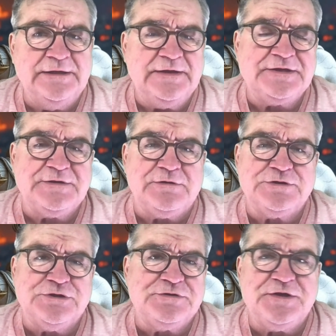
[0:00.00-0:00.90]
They've still got
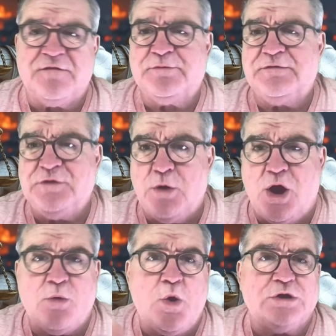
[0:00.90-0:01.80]
Tuesday off. But if you
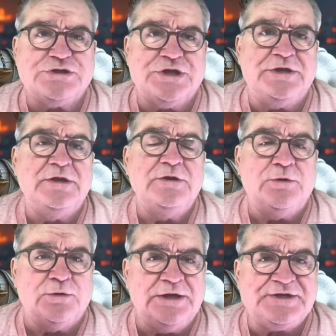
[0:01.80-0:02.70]
are watching
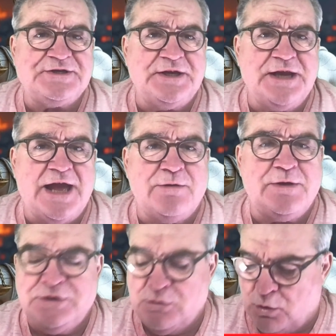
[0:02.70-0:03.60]
or listening now
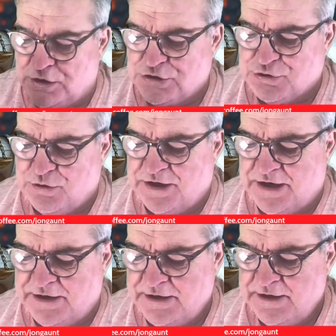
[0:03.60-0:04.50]
and you want to join
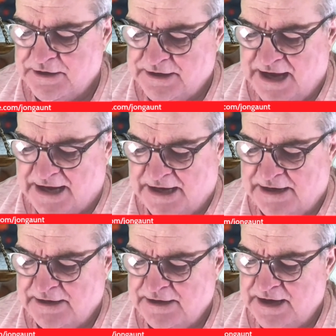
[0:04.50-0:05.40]
in, get
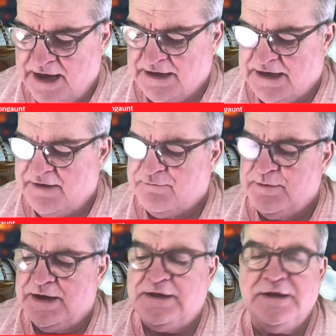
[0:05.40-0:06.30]
in and give
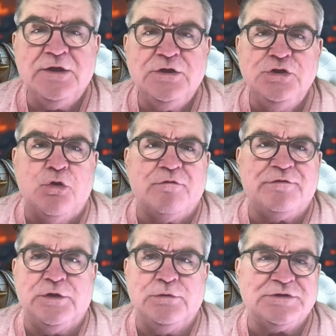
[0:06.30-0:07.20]
me your
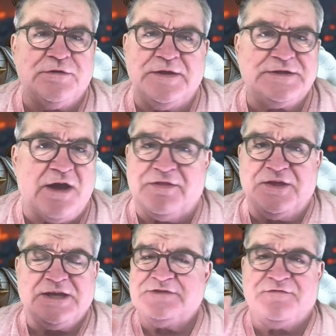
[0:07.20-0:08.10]
views on this. I
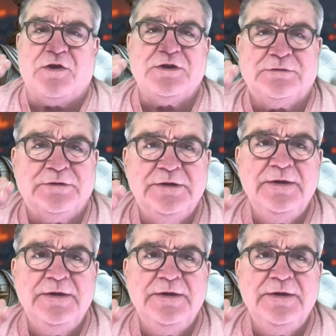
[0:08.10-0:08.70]
think it's vital.